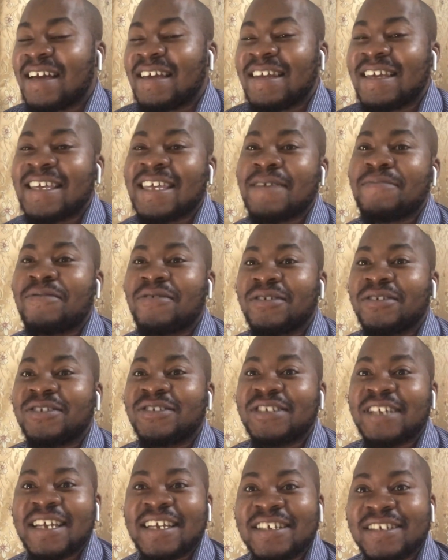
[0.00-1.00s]
They keep on
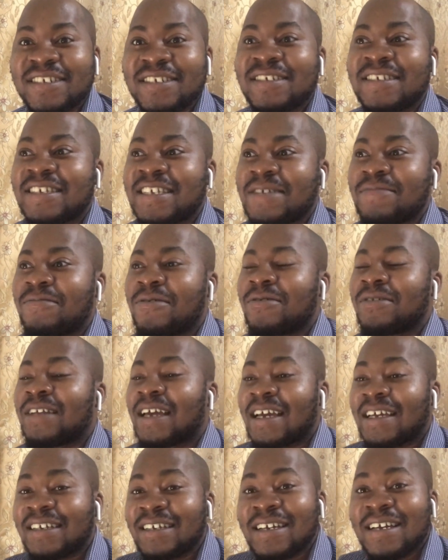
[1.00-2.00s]
changing, they keep on
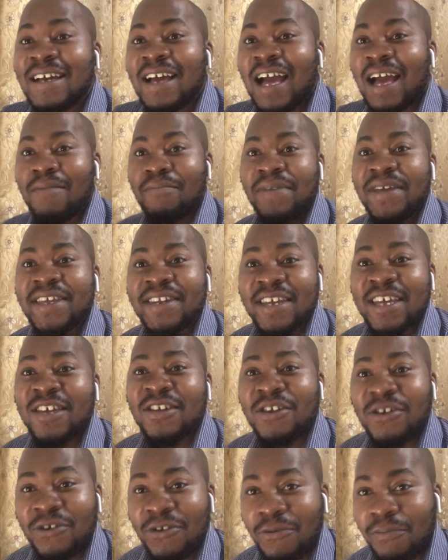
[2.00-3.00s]
like being a
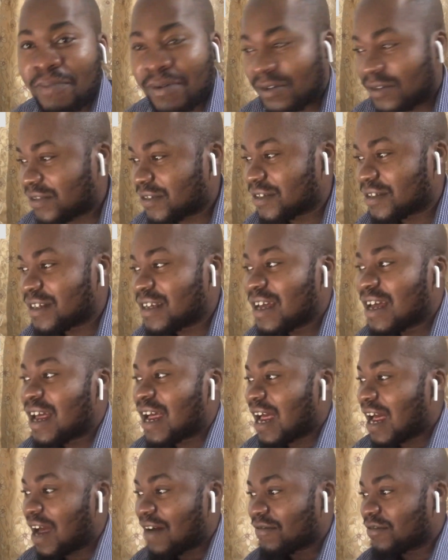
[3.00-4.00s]
new person.
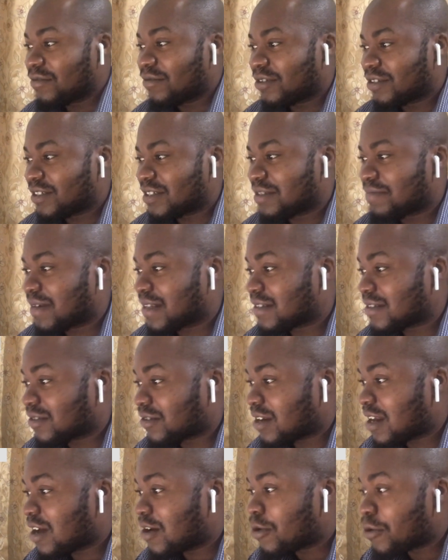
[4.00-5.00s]
I haven't watched this
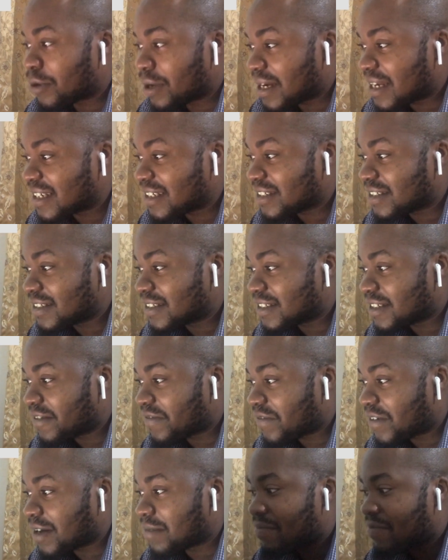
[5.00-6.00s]
particular Unleash Diva